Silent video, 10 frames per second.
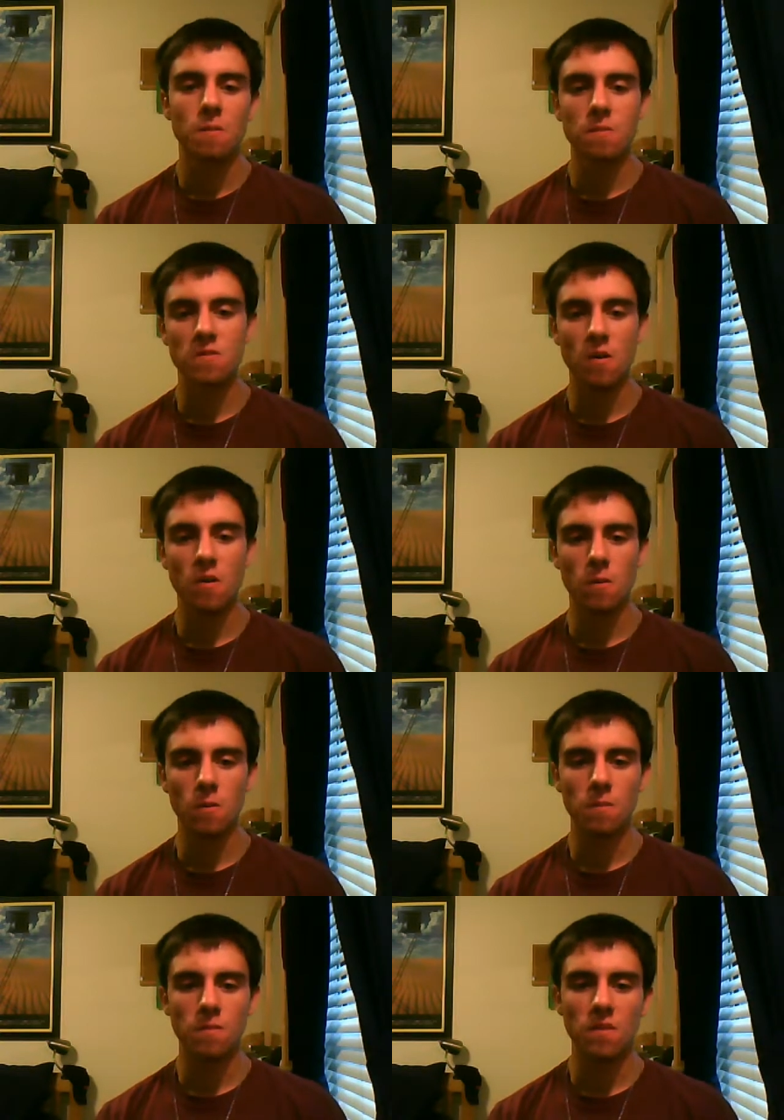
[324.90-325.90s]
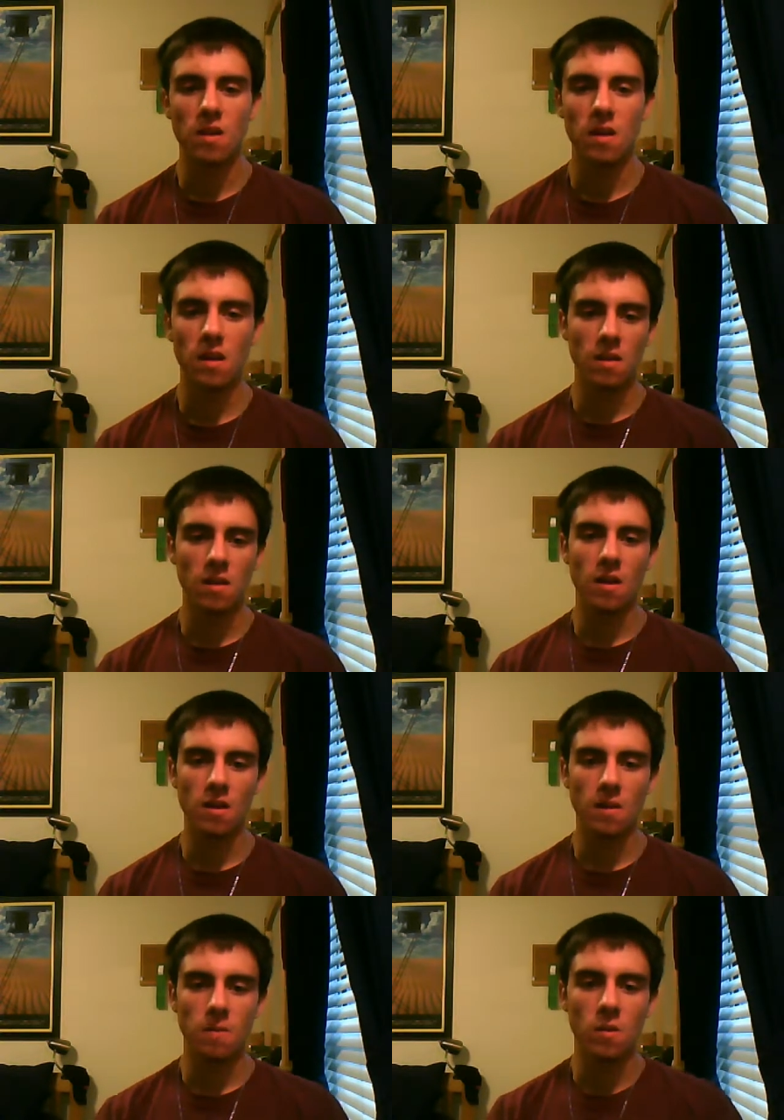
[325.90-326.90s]
So at
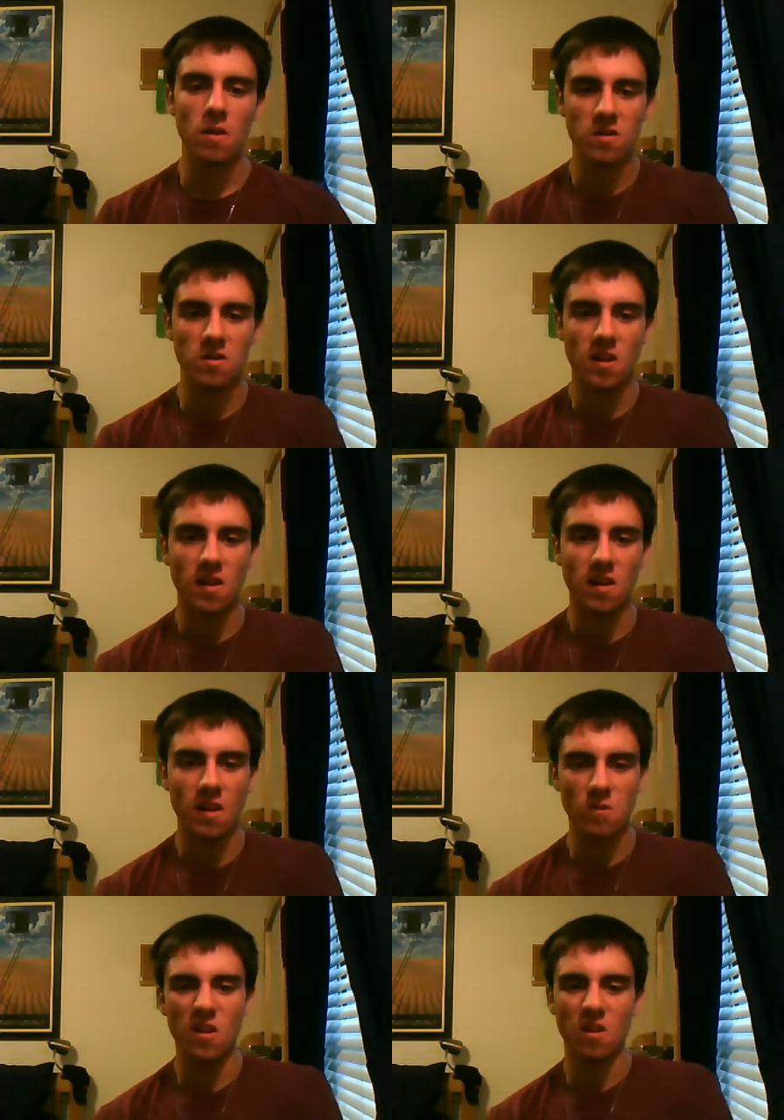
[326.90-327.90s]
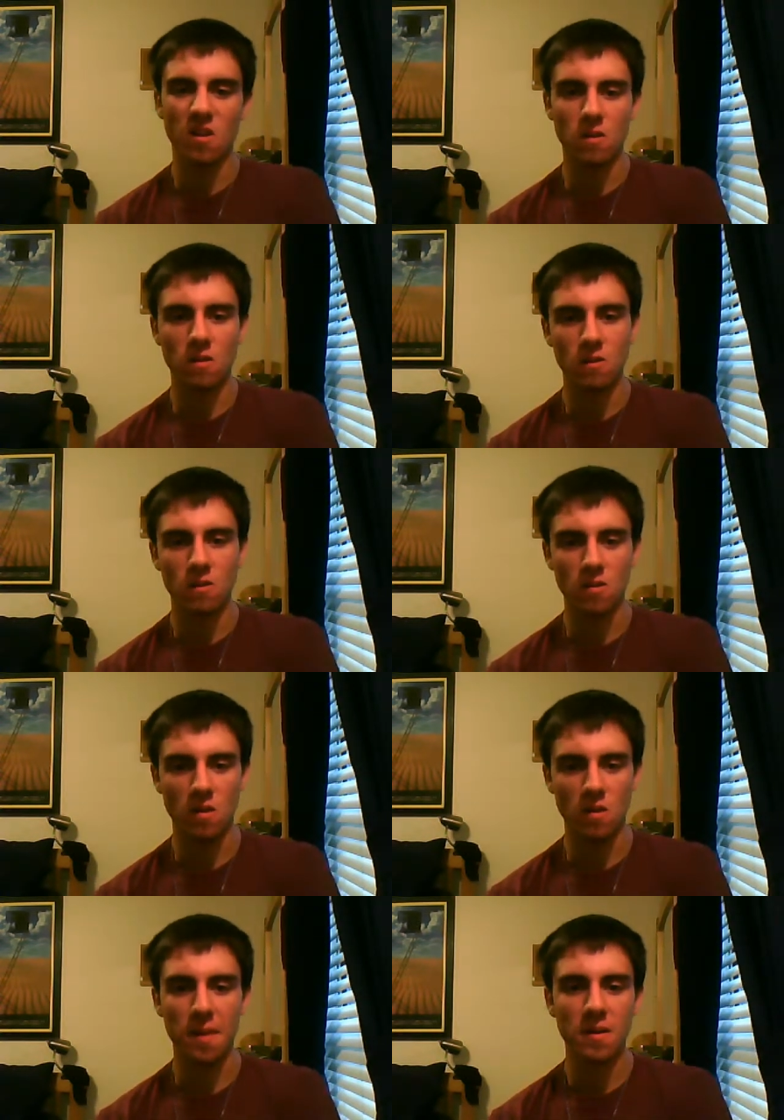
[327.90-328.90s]
that point it was kind of like, well,
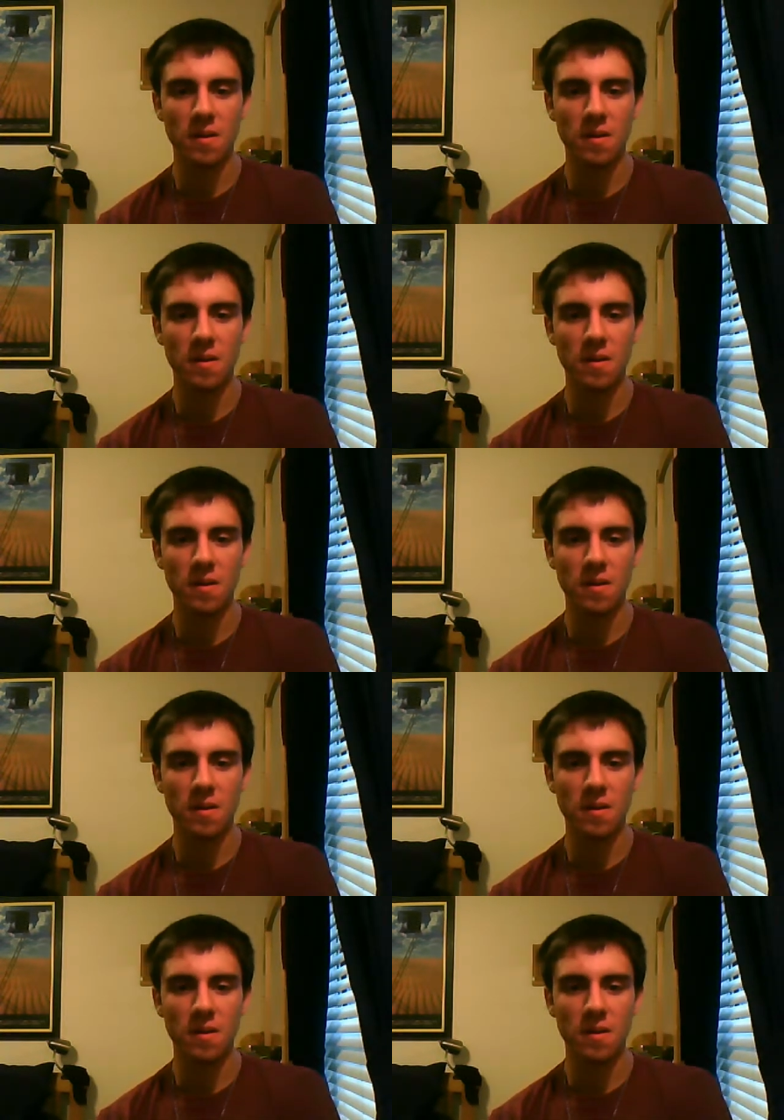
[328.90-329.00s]
crap.